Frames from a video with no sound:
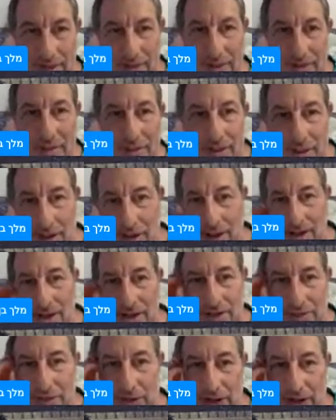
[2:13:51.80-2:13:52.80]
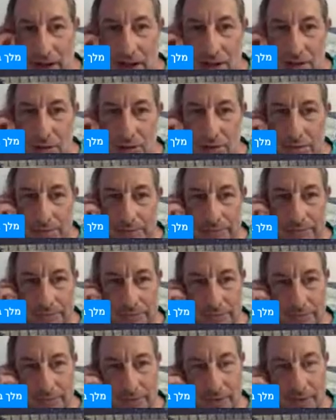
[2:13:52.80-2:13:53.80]
before him, before God,
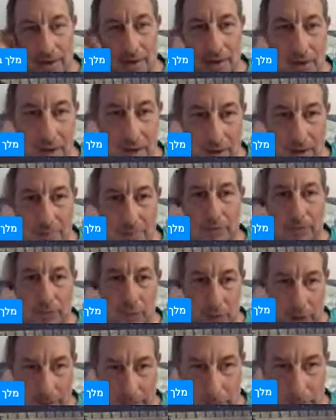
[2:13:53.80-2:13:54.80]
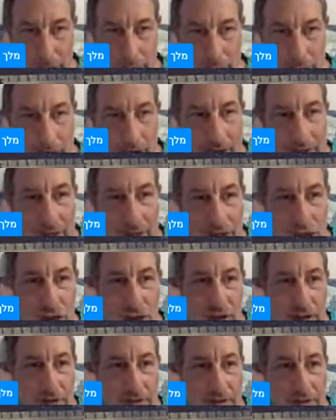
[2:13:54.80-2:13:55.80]
lashiv hamato mehashchit,
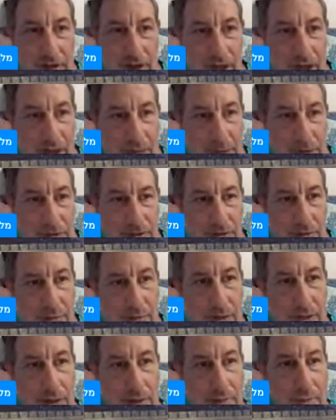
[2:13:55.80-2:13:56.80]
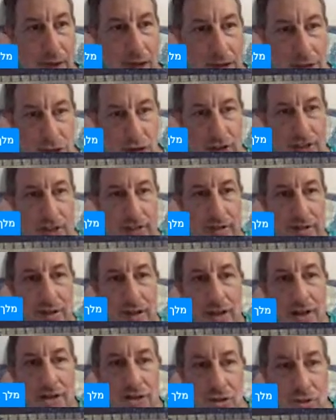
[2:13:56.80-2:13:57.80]
to turn back
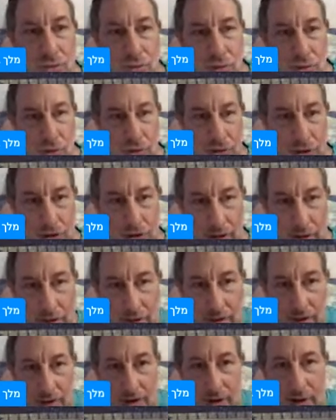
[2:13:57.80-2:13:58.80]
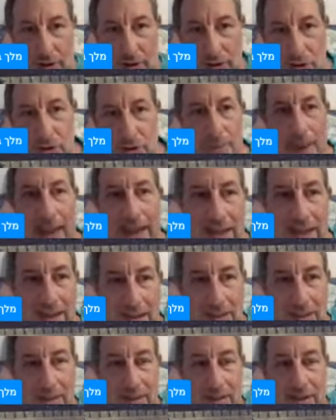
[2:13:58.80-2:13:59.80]
his anger from
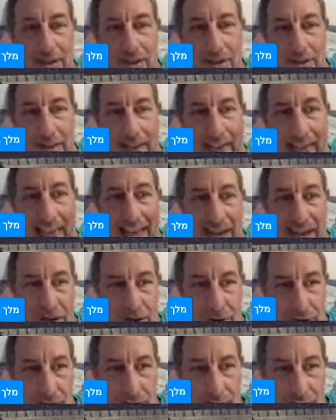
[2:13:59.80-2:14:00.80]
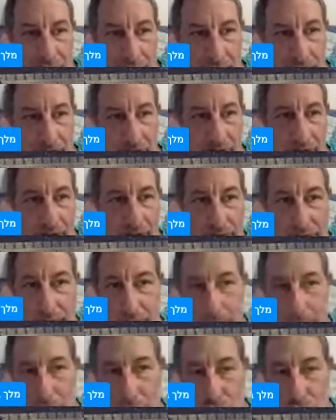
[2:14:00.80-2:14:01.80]
destroying Israel. So this is a
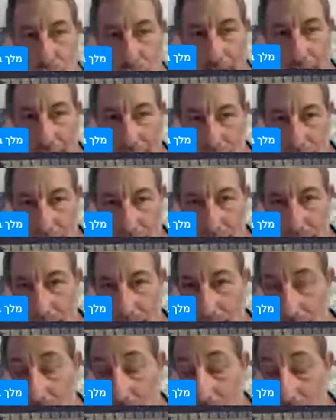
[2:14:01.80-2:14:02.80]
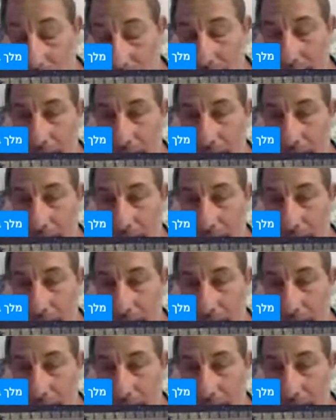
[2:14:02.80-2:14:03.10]
retelling, okay,